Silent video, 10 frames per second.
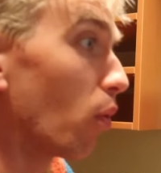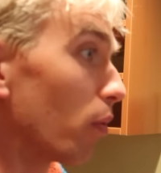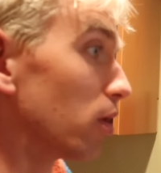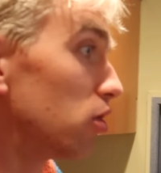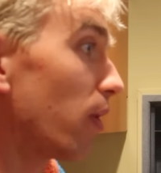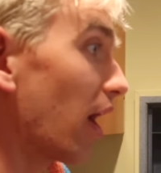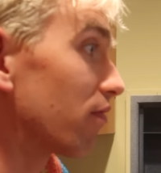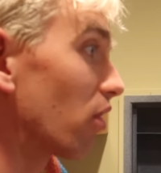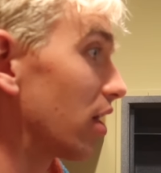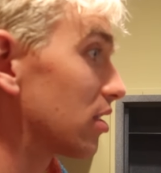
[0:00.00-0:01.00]
what we do
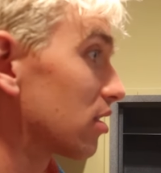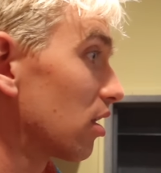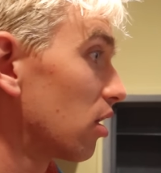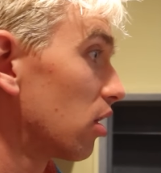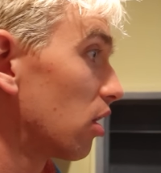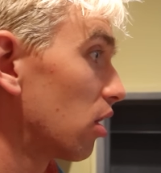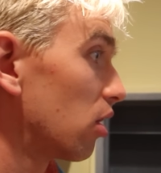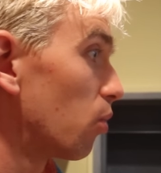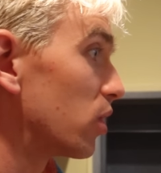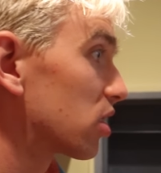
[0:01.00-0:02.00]
have, Grace,
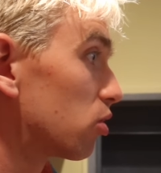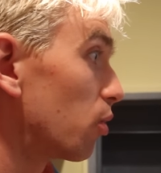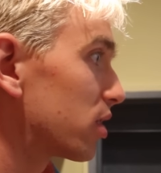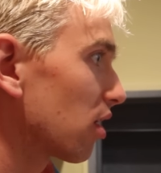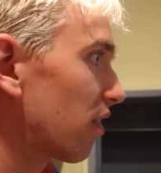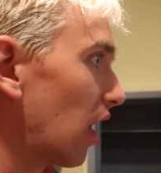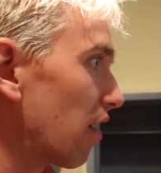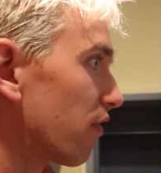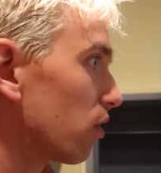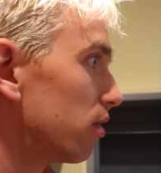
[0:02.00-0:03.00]
we, do we sell
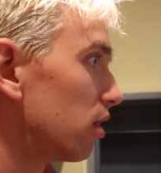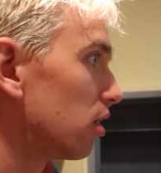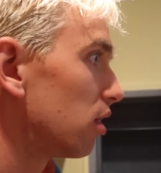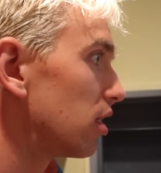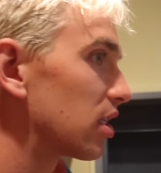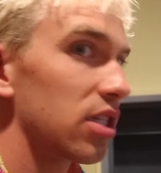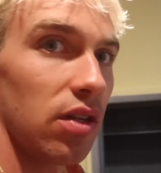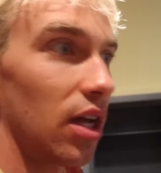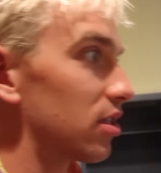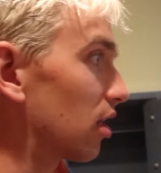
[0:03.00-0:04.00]
that iPhone? Is it
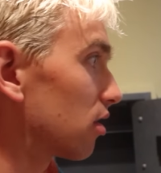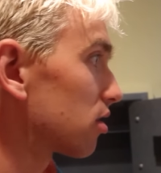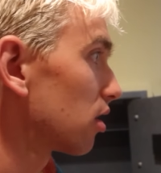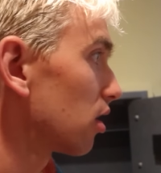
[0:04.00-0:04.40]
still downstairs?